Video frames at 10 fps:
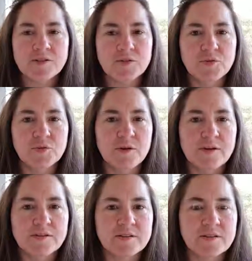to uh,
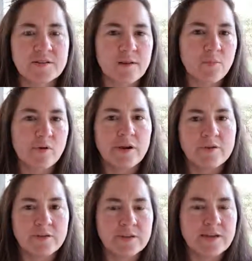just since I'm working
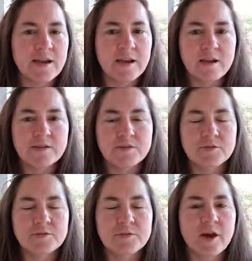during the day
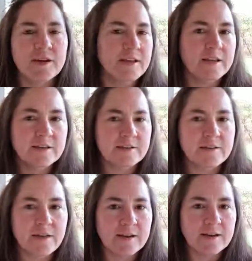to not eat
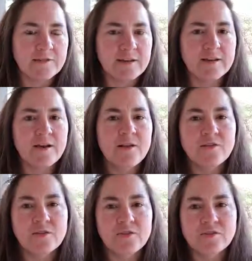until that evening.
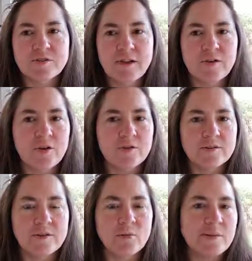So usually I'll go
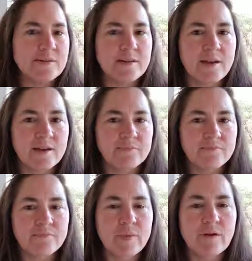to Wednesday
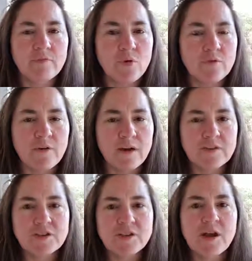about four or five
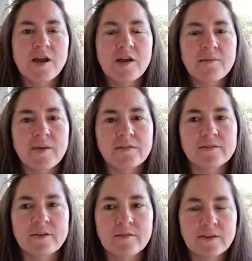ish, about
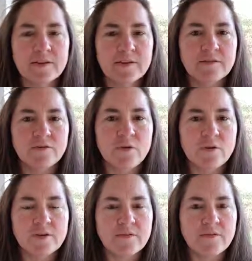74,
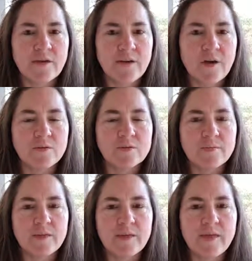75 hours,
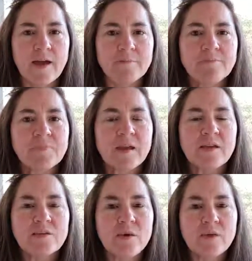something like that.
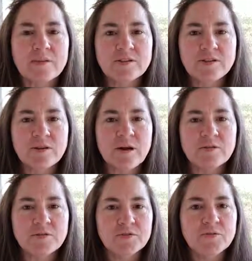So I will let you know.
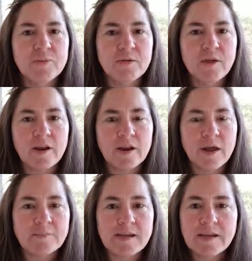I'll do periodic
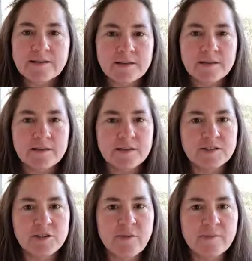updates, let
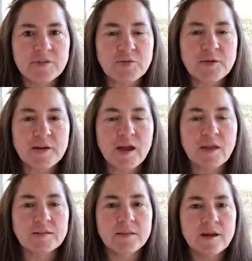you know how I'm doing.
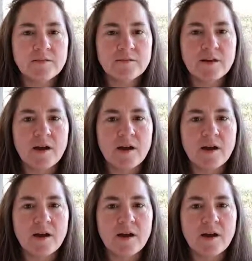I love um,